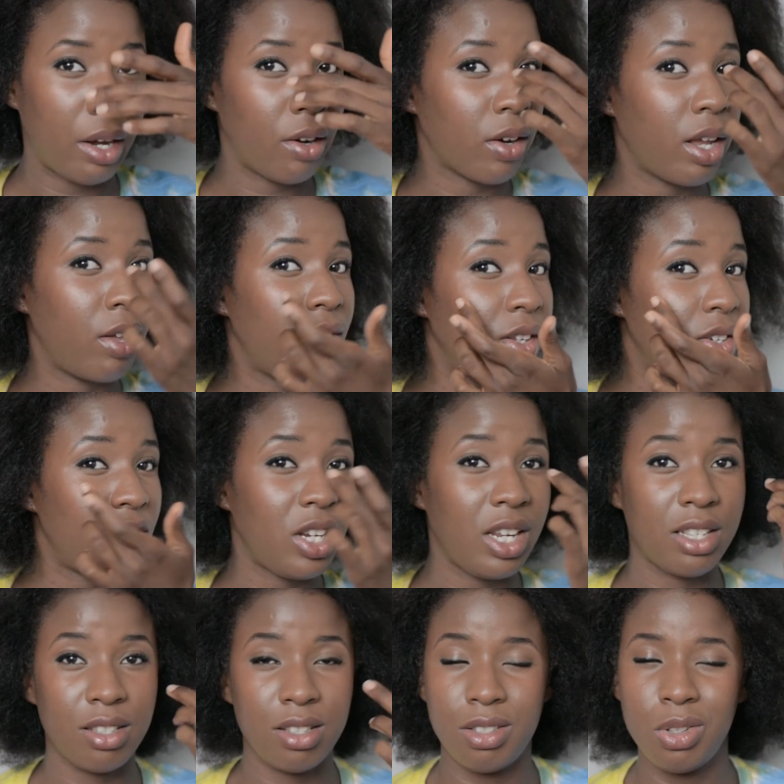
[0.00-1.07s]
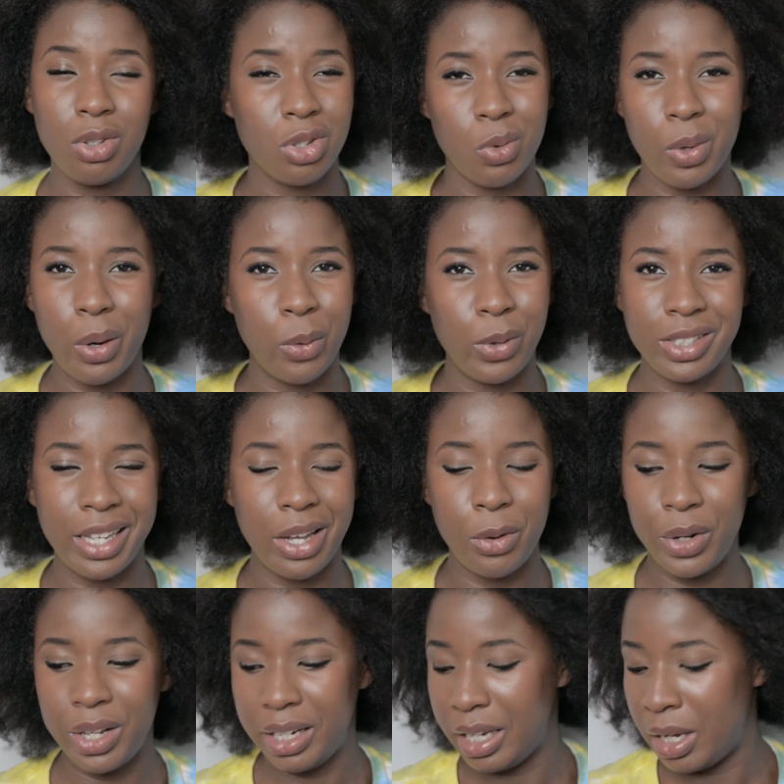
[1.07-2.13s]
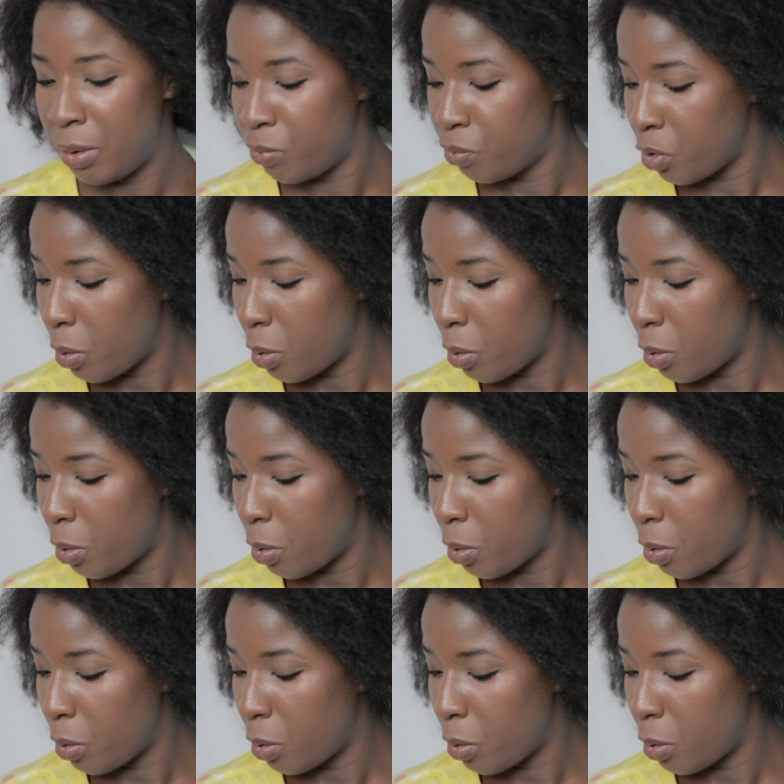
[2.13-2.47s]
area and the cheeks. That's usually where I always get oily.